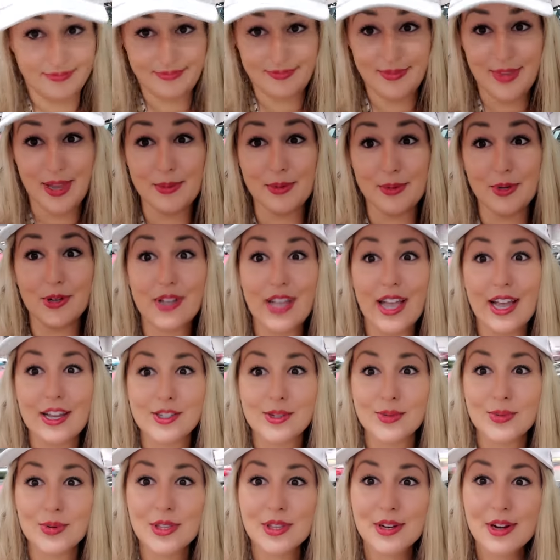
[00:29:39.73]
maybe you'll catch
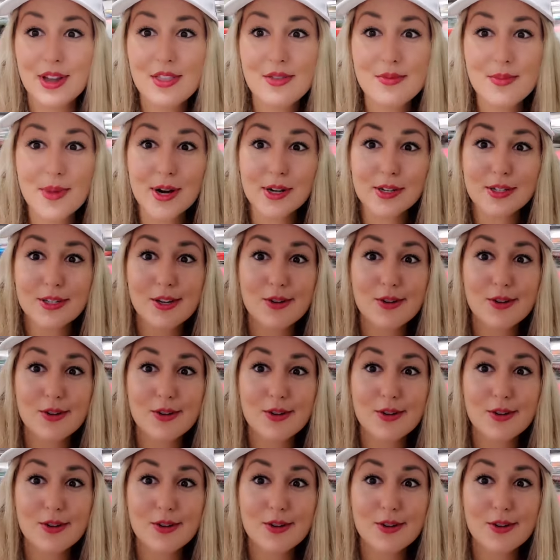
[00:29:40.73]
them with another Mark